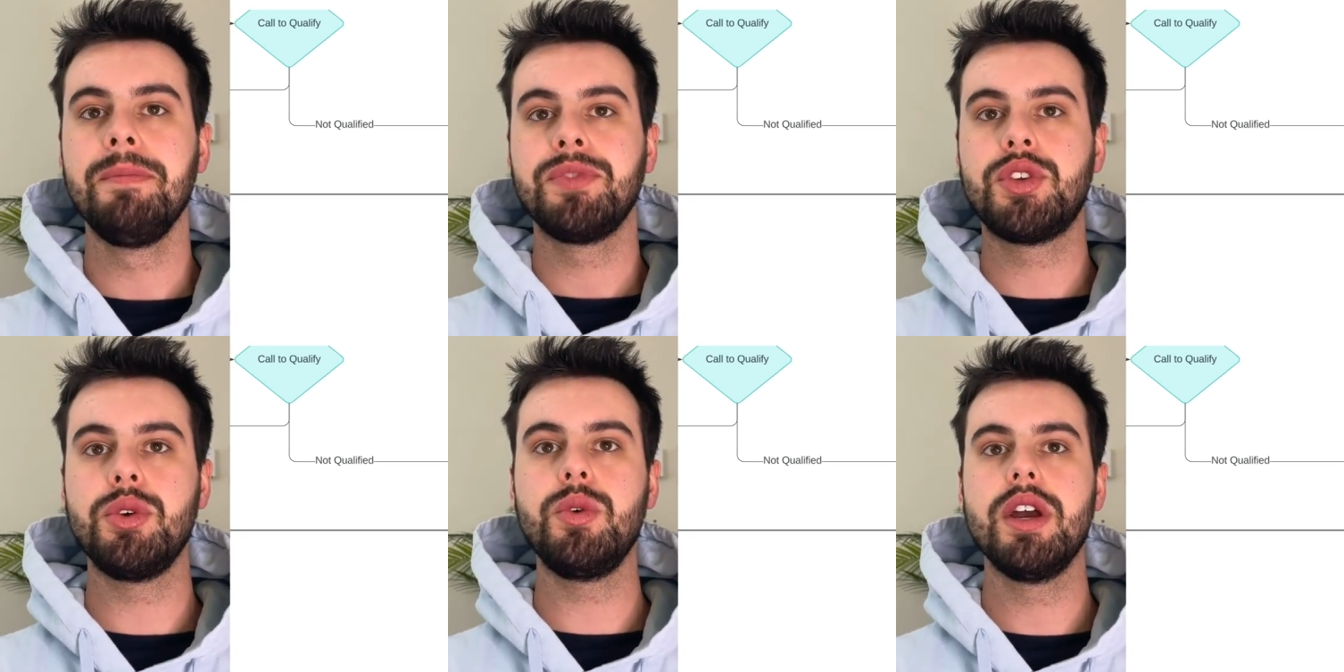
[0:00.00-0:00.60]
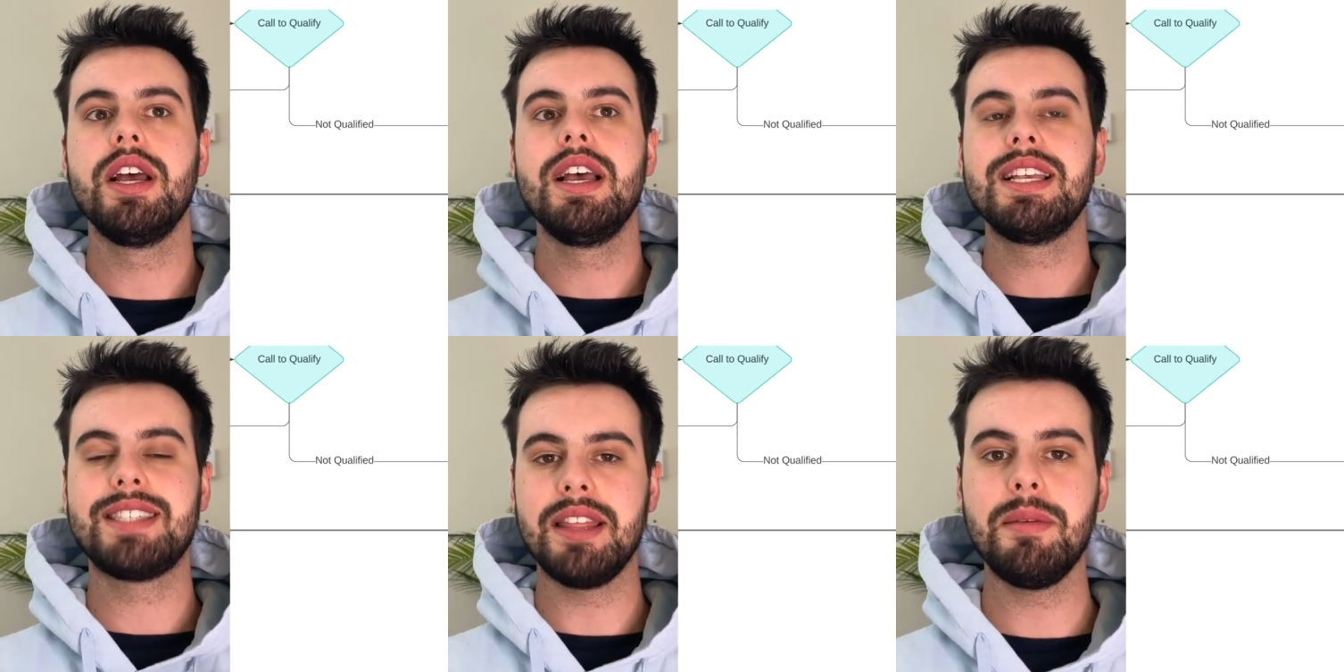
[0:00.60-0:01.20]
to
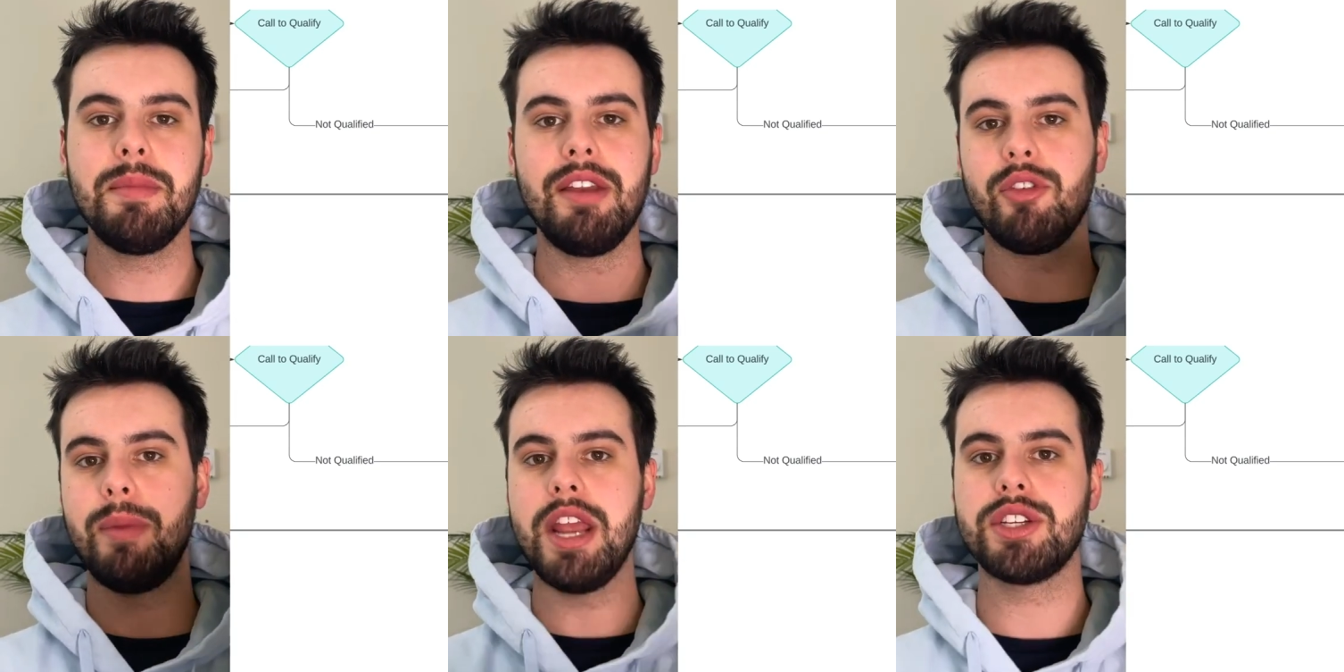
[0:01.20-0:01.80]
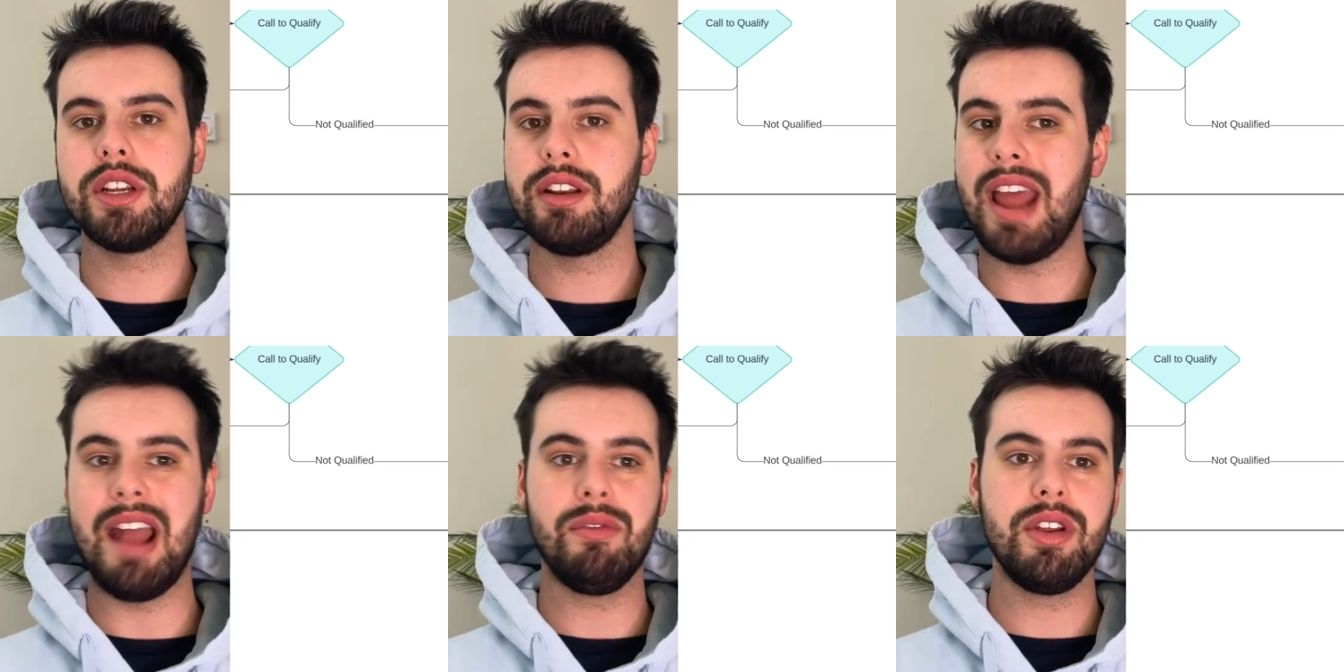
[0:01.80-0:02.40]
send them information
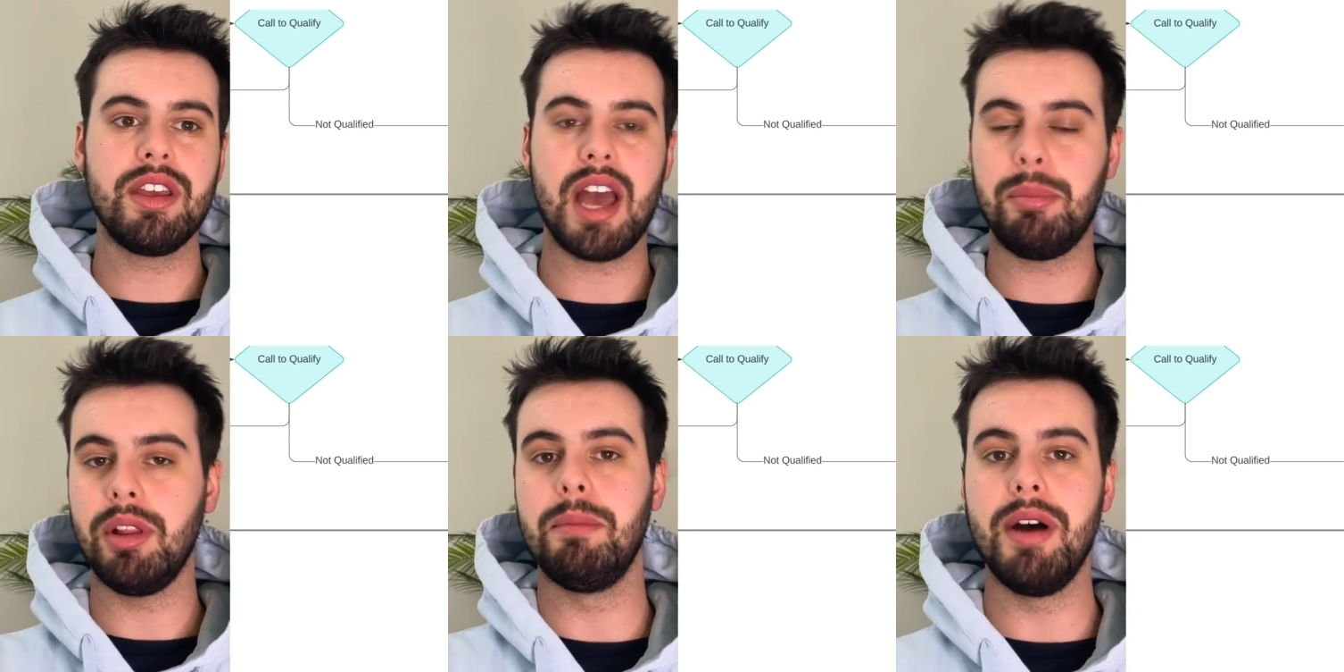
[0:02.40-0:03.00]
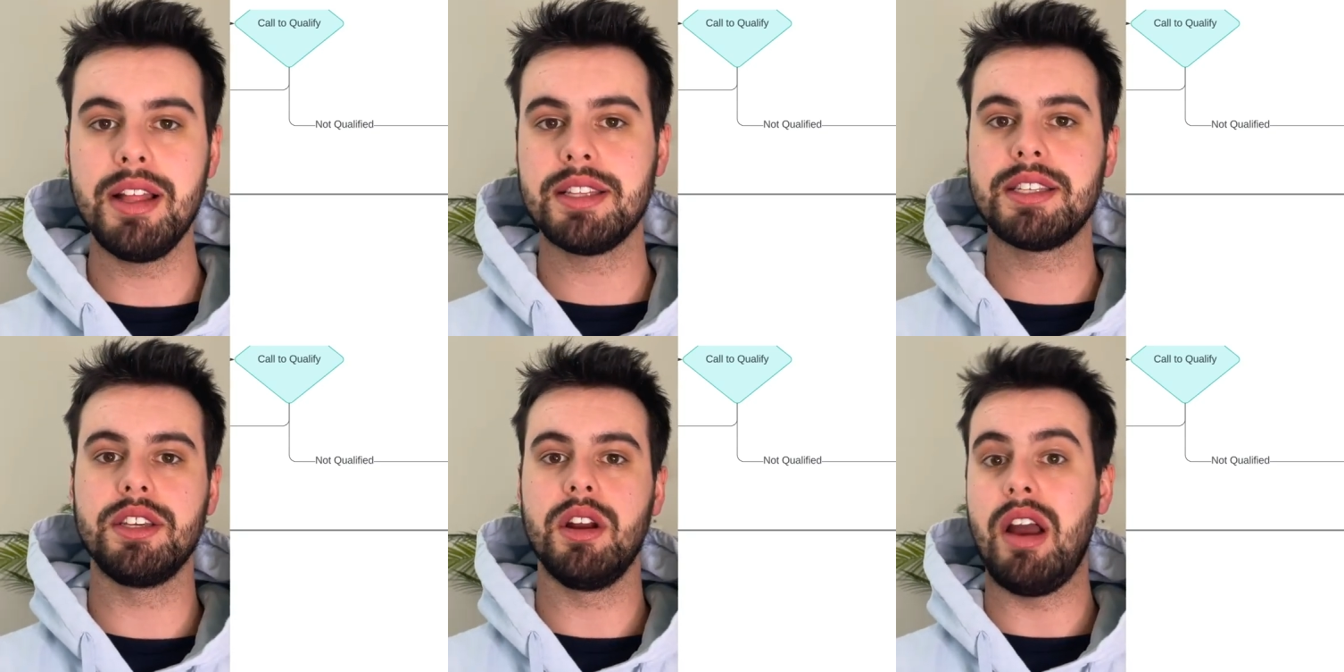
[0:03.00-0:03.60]
every couple of
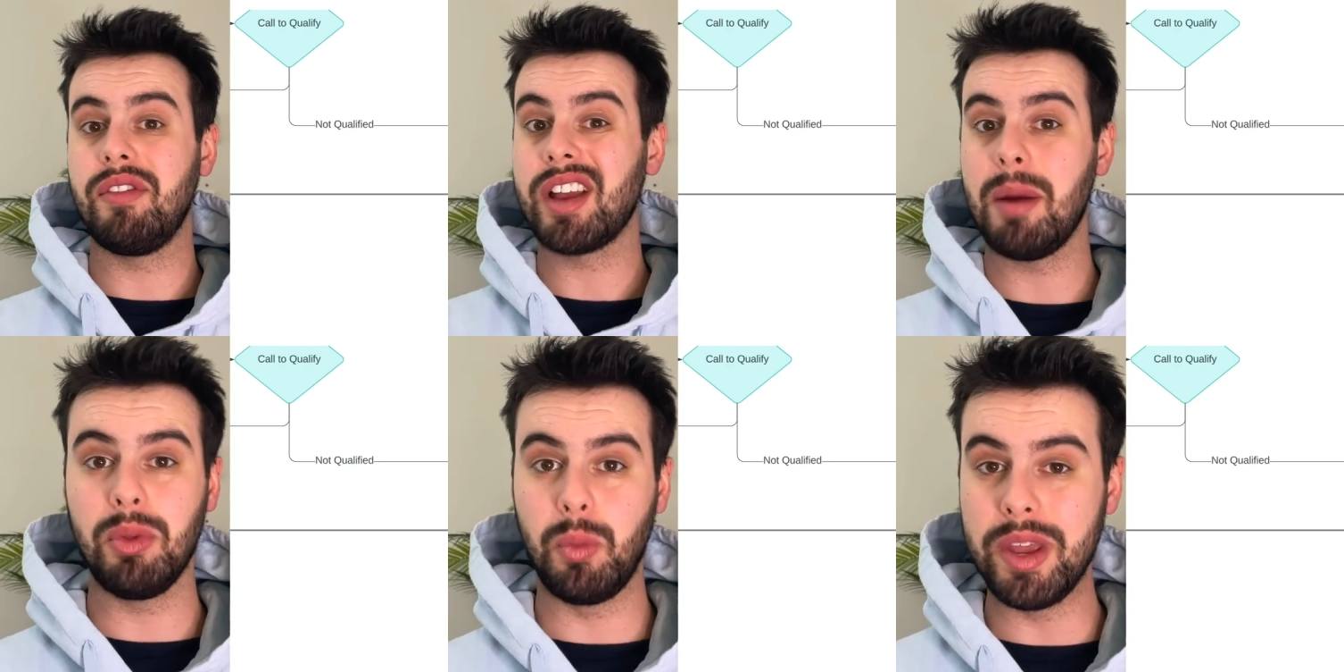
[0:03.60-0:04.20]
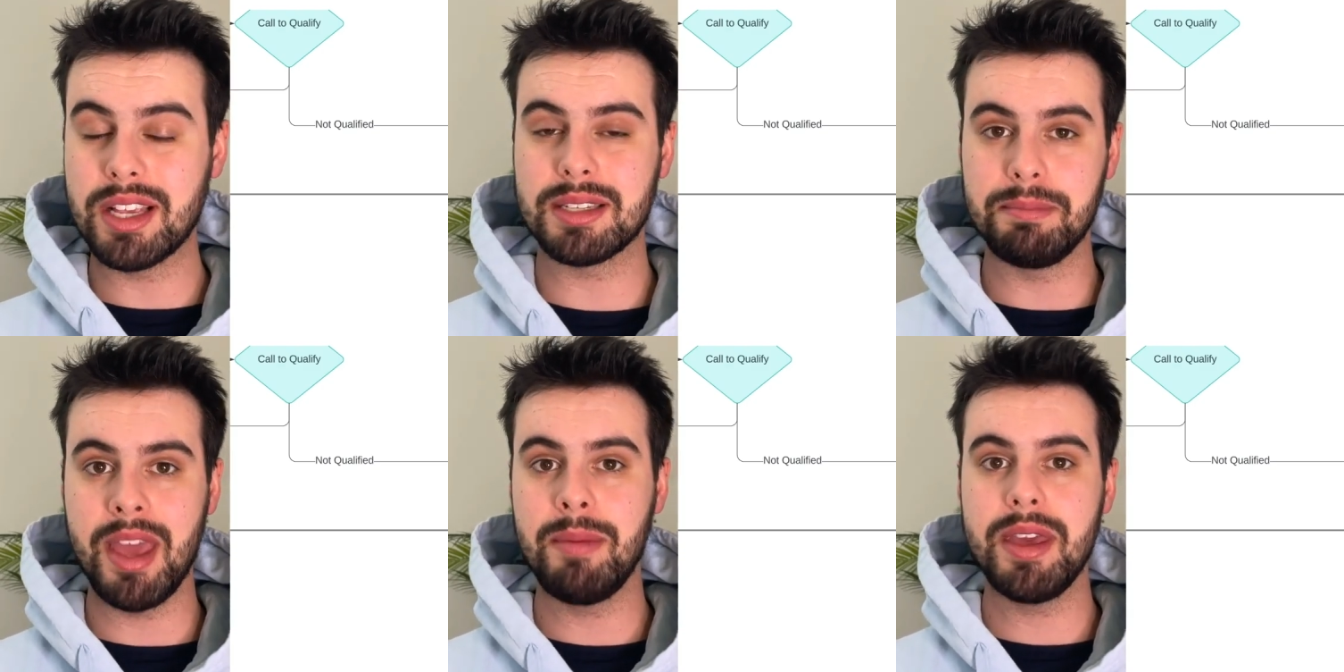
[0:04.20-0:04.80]
months, every couple of weeks,
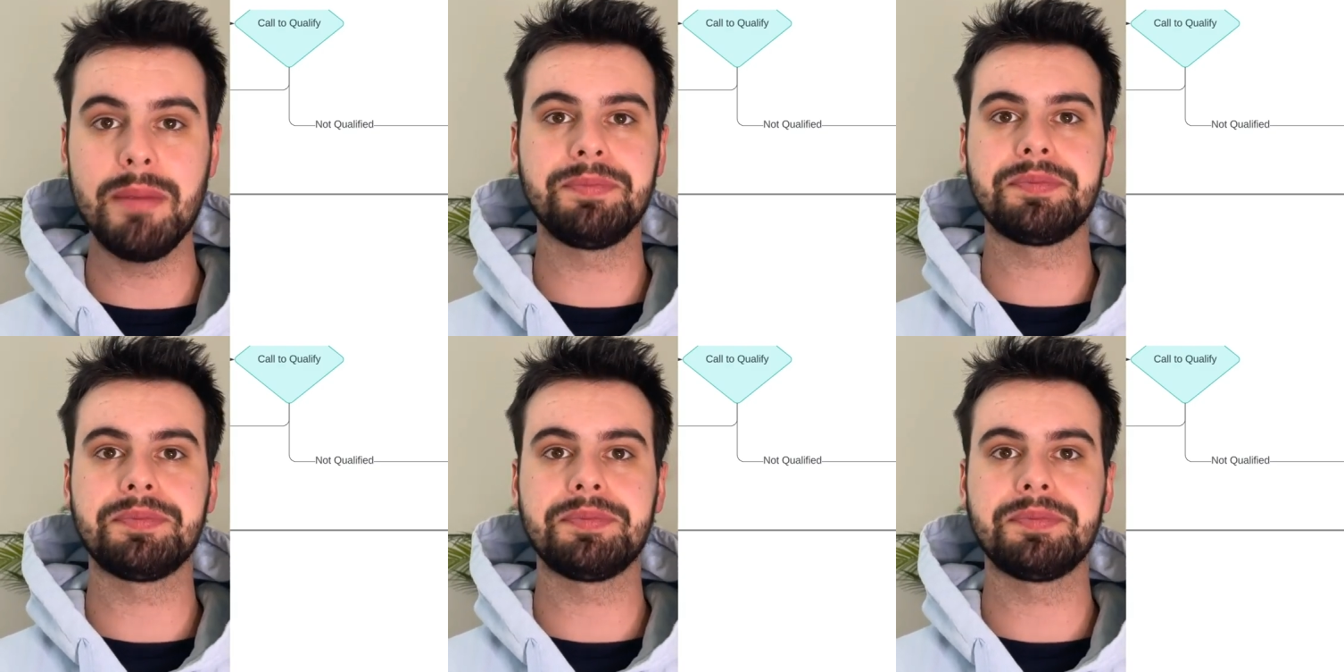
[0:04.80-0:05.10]
maybe,